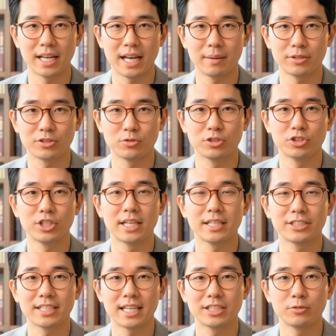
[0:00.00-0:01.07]
happens with
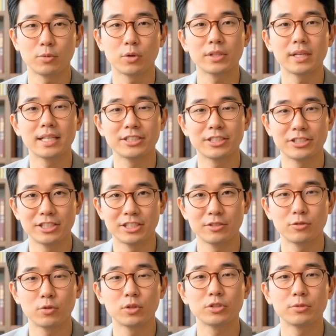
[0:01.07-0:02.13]
China's export licensing
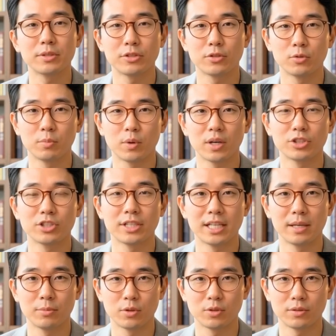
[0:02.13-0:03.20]
enforcement through March and
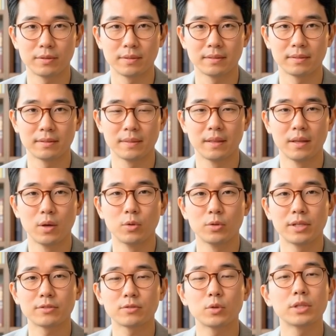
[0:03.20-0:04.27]
April.
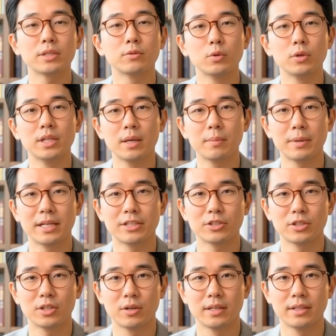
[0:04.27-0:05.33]
Only 44 companies are
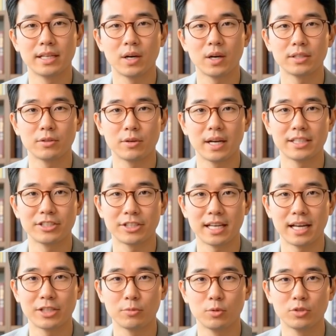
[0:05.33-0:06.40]
currently authorized to
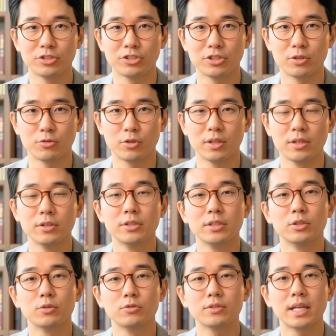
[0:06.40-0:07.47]
export silver under the
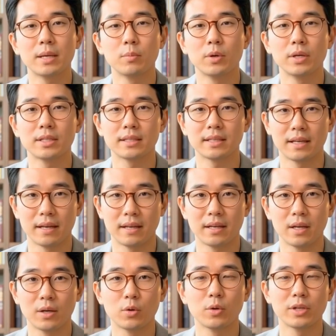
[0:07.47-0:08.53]
new framework,
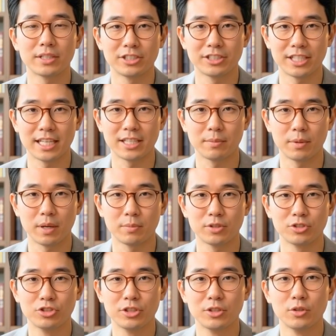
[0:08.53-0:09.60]
according to data
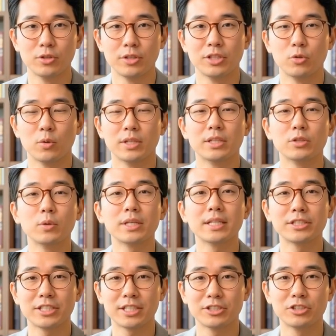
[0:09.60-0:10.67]
published in early
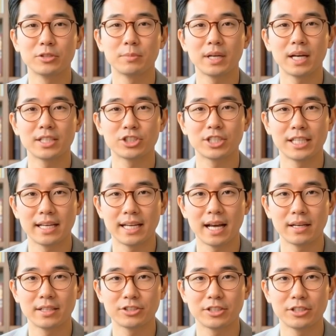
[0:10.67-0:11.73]
2026 supply chain
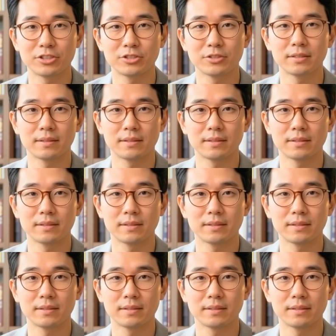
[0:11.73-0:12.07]
analyses.